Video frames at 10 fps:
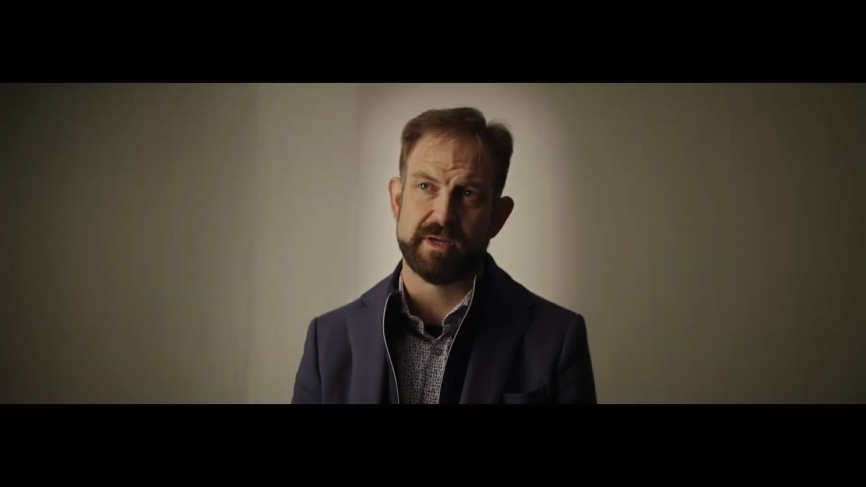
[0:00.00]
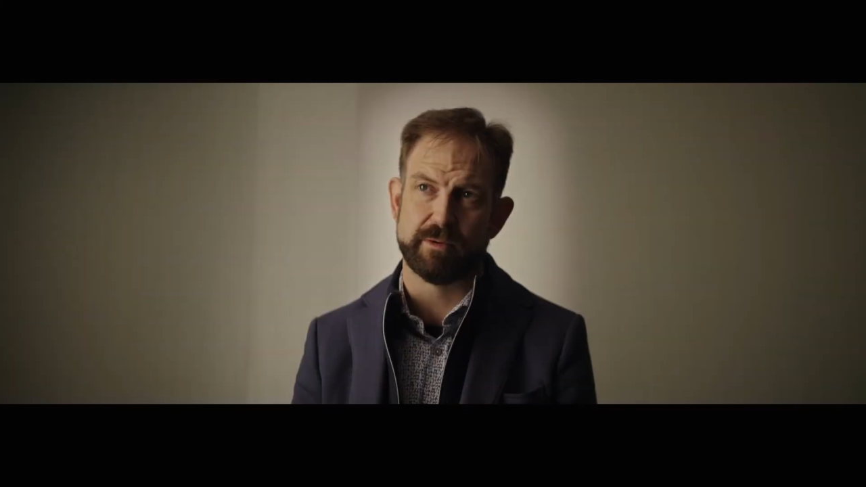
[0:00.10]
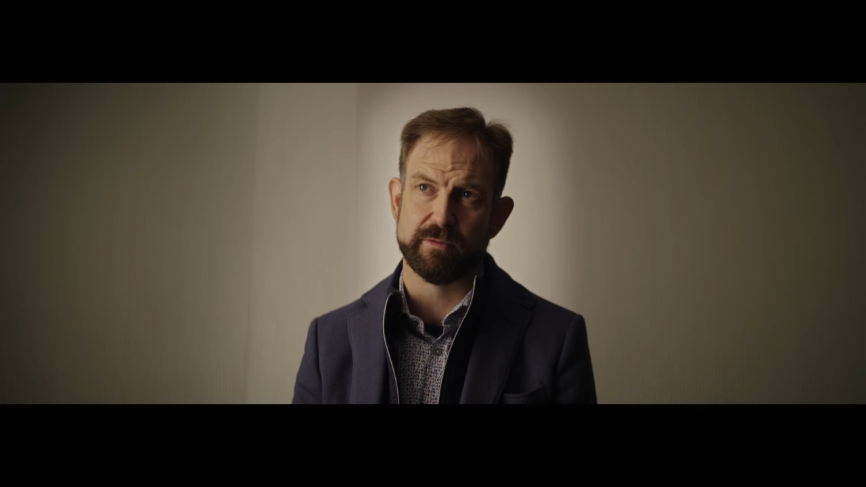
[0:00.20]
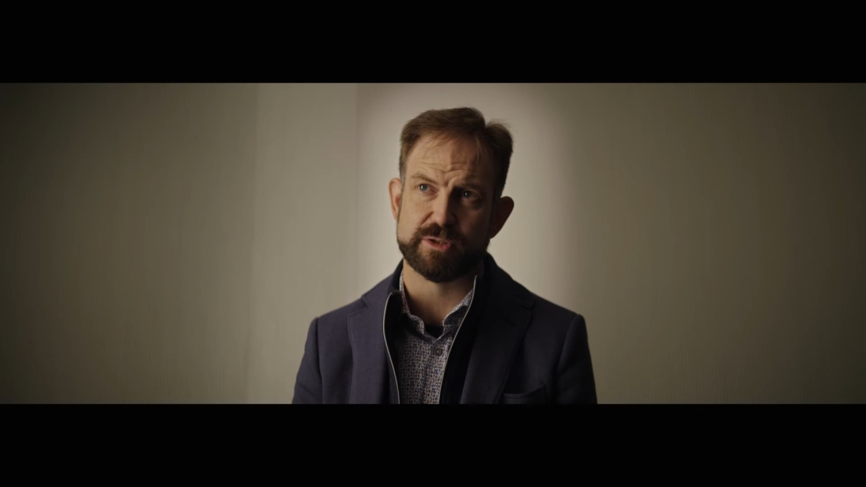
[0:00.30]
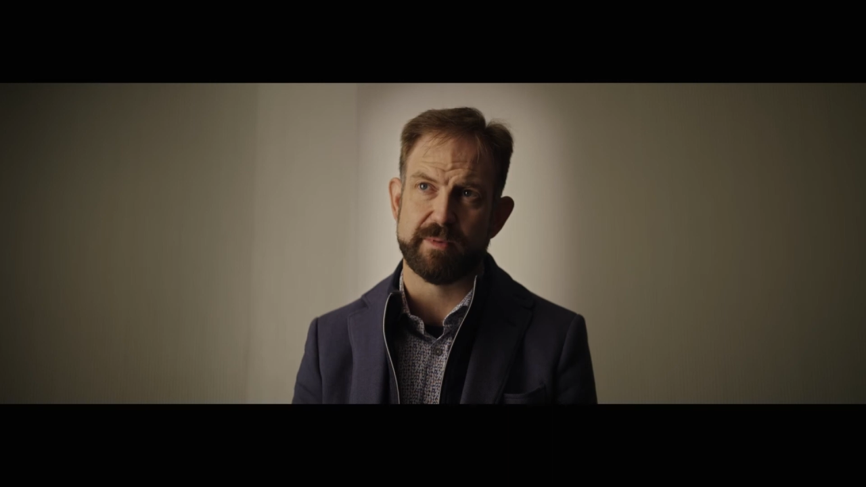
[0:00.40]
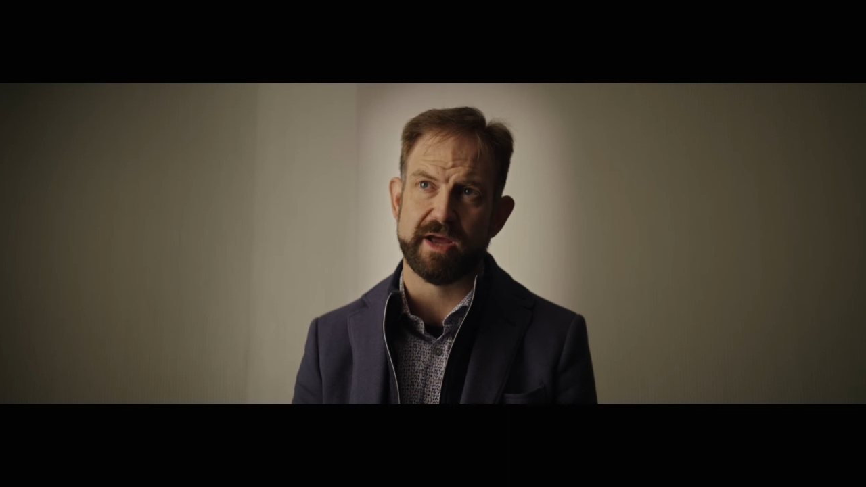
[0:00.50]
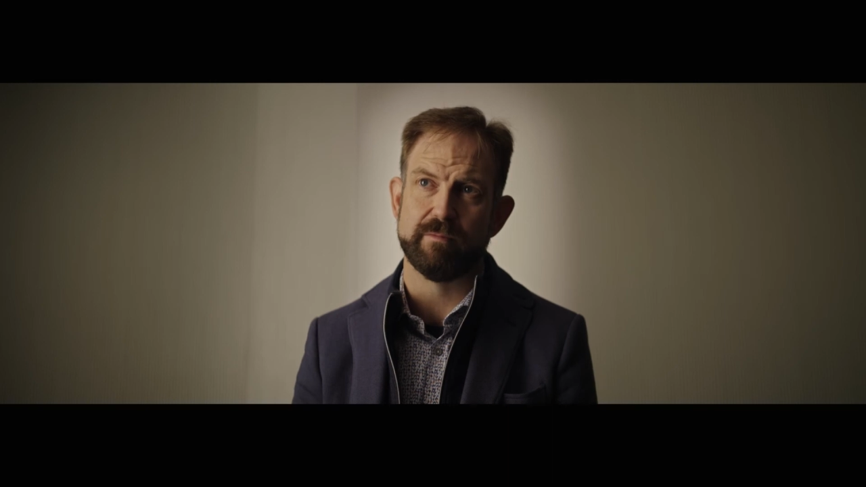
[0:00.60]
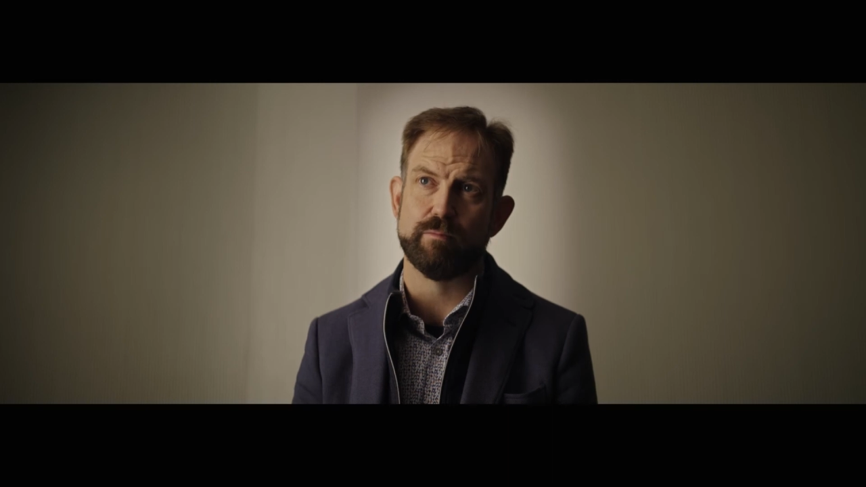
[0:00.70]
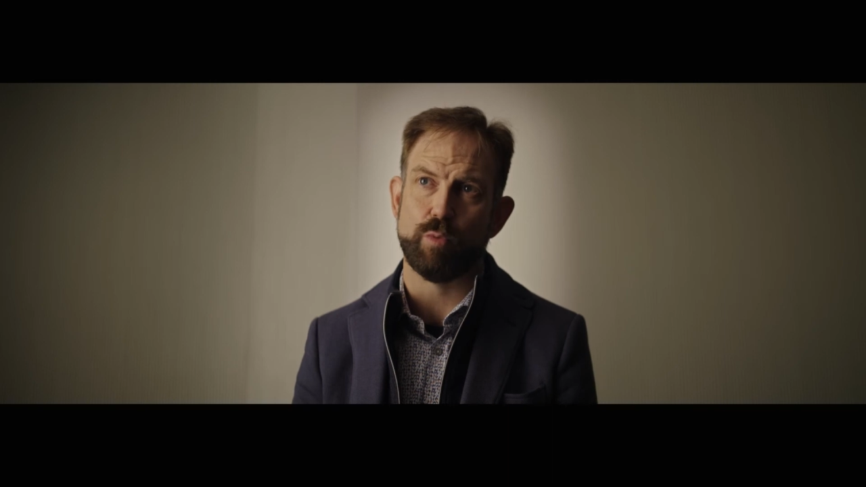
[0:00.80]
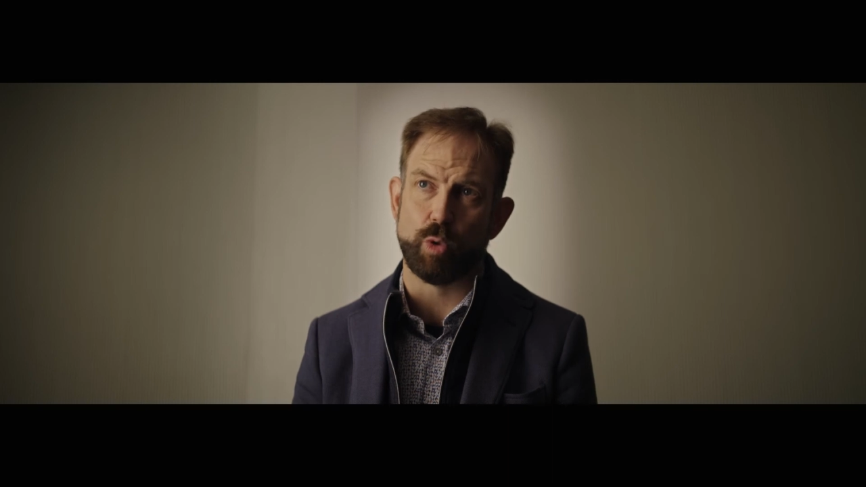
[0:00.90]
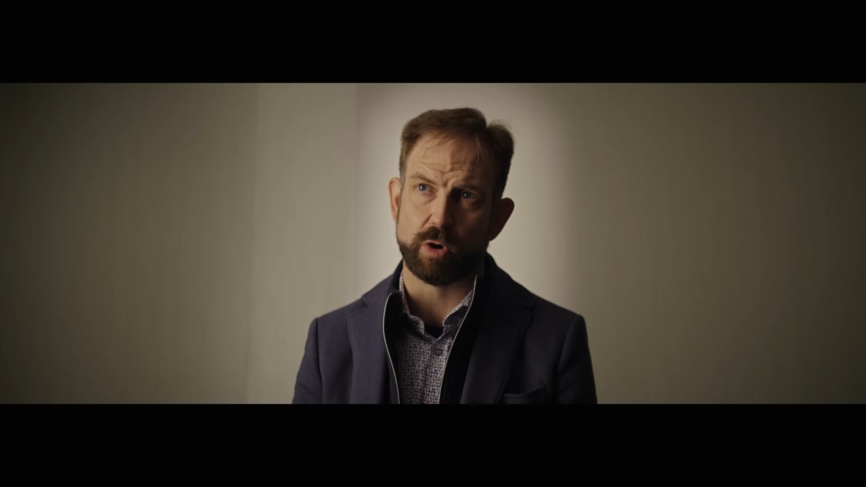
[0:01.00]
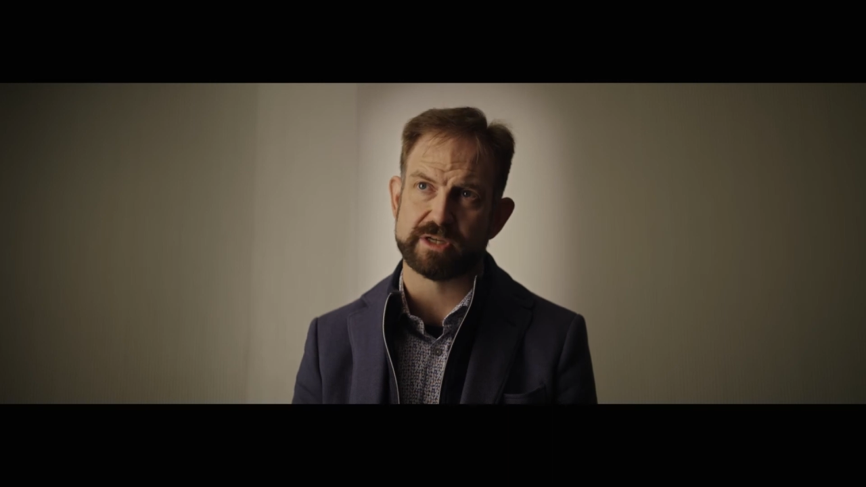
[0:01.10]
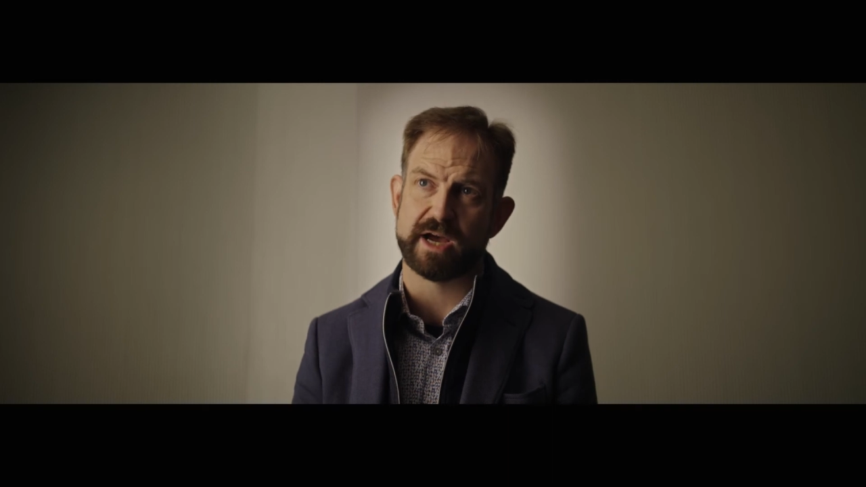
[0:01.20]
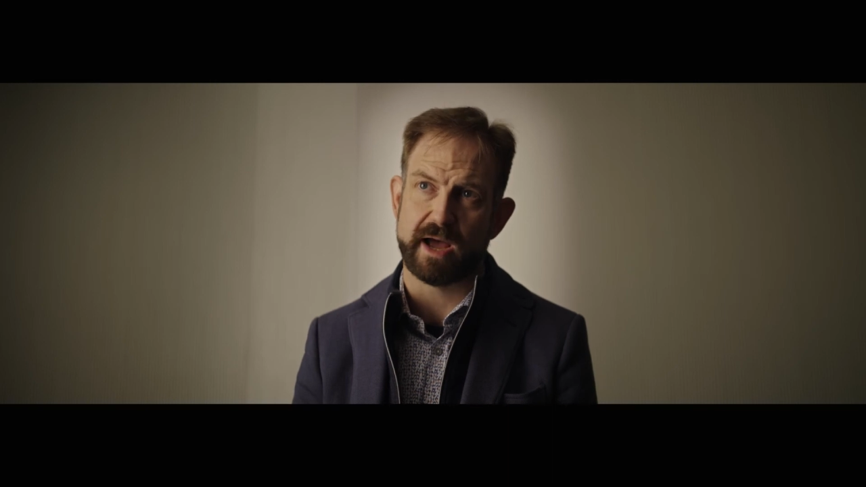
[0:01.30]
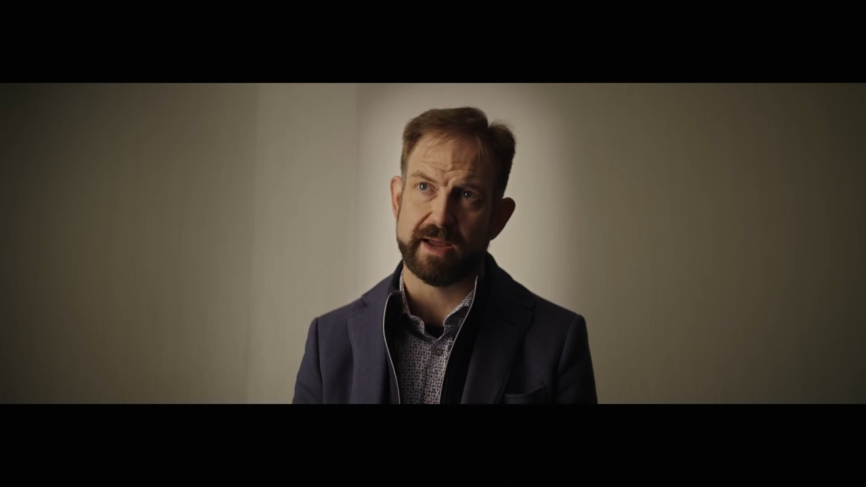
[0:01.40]
people would spend more
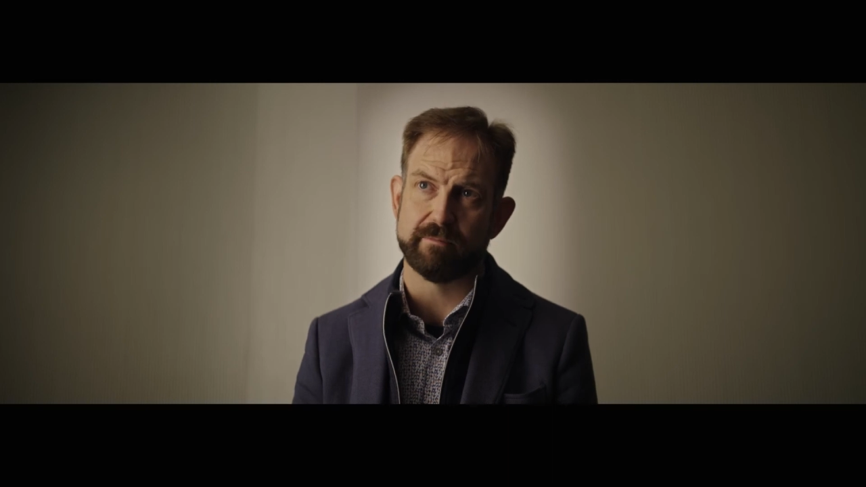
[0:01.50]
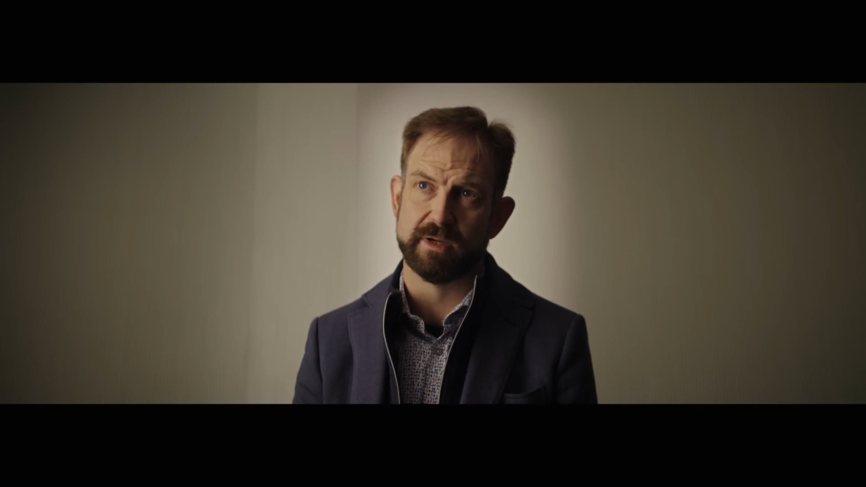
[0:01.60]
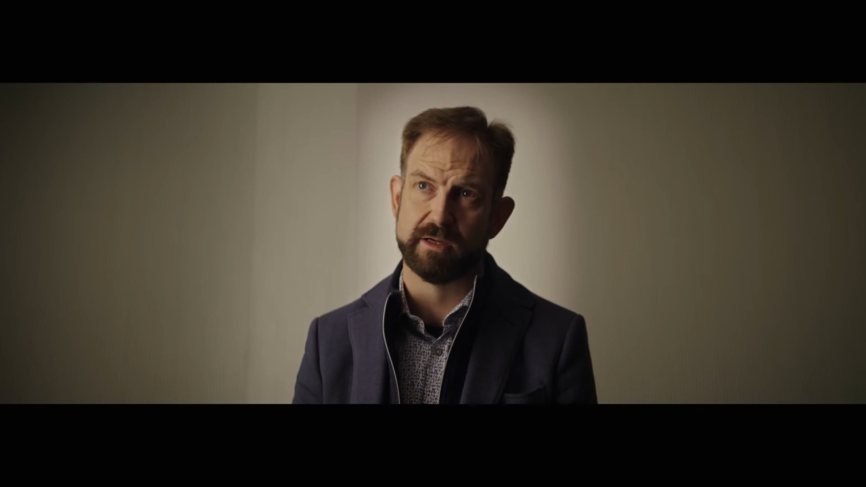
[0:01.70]
time